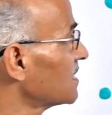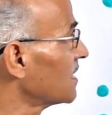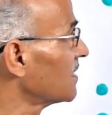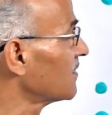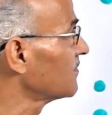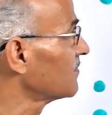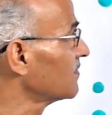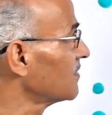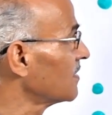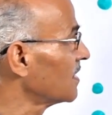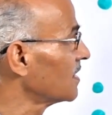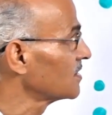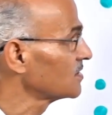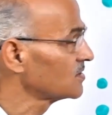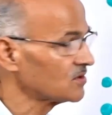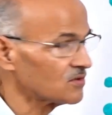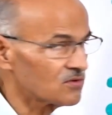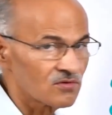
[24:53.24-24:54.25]
of
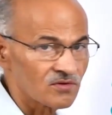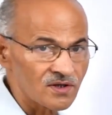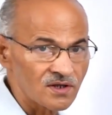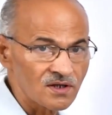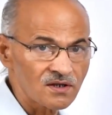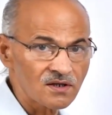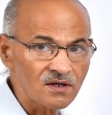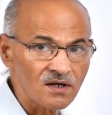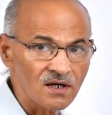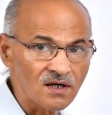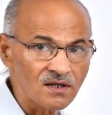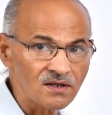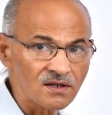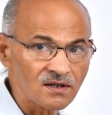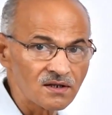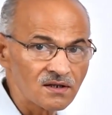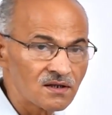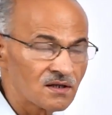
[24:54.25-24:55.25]
earthquake on
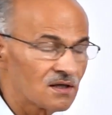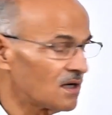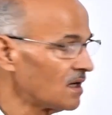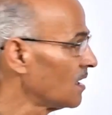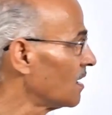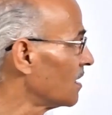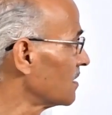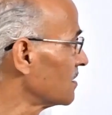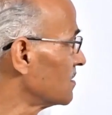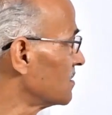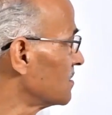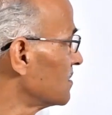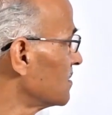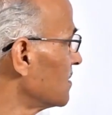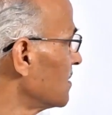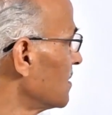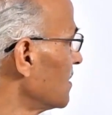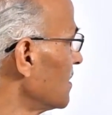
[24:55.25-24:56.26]
the earth.
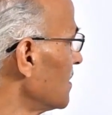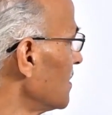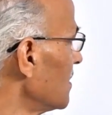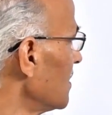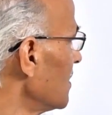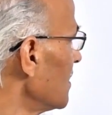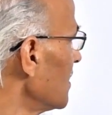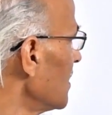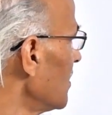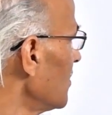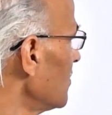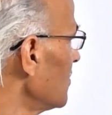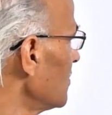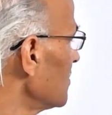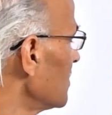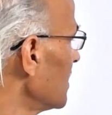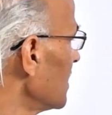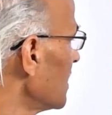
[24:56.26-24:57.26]

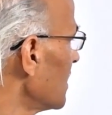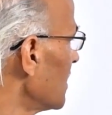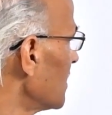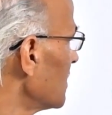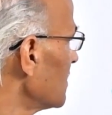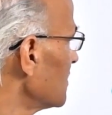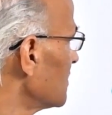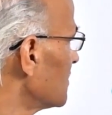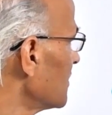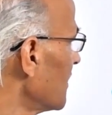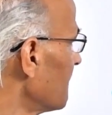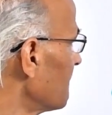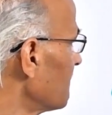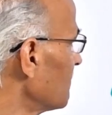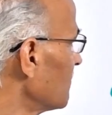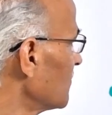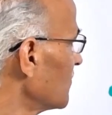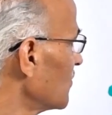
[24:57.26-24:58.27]
Now there are
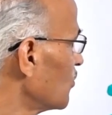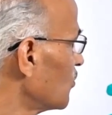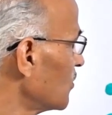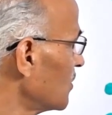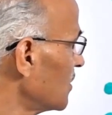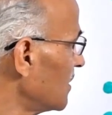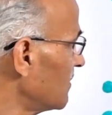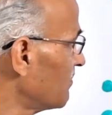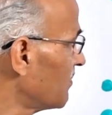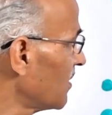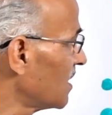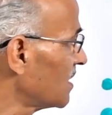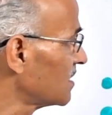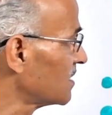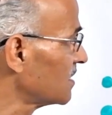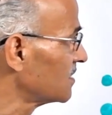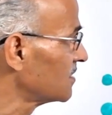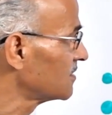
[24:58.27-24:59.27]
some
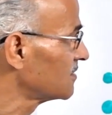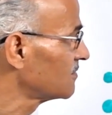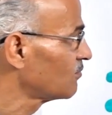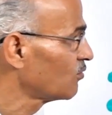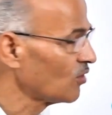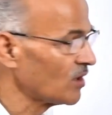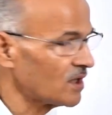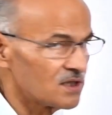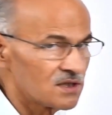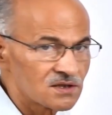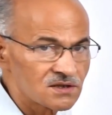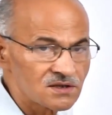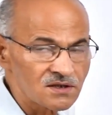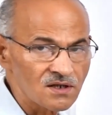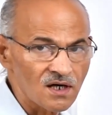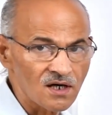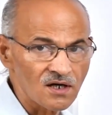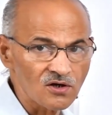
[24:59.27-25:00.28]
important points
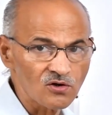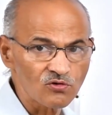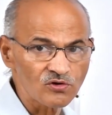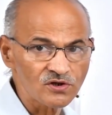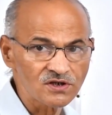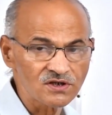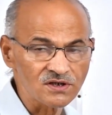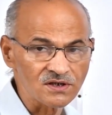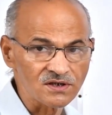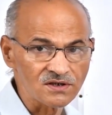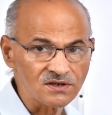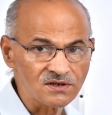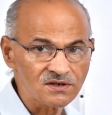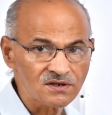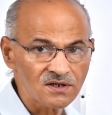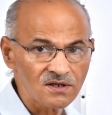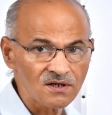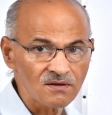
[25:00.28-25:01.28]
or
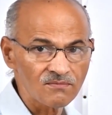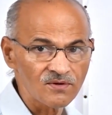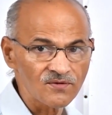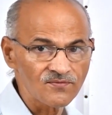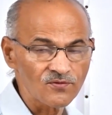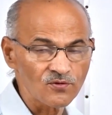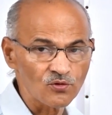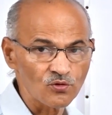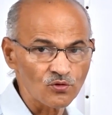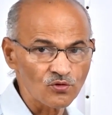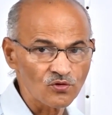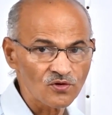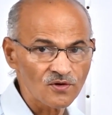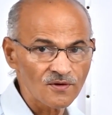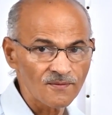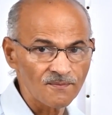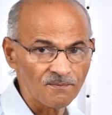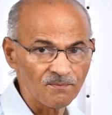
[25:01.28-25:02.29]
questions before
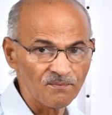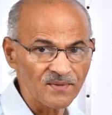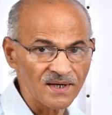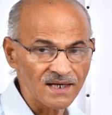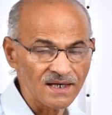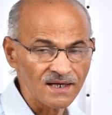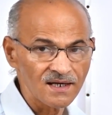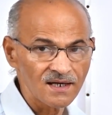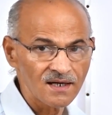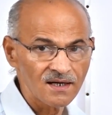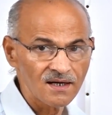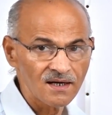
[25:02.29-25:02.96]
me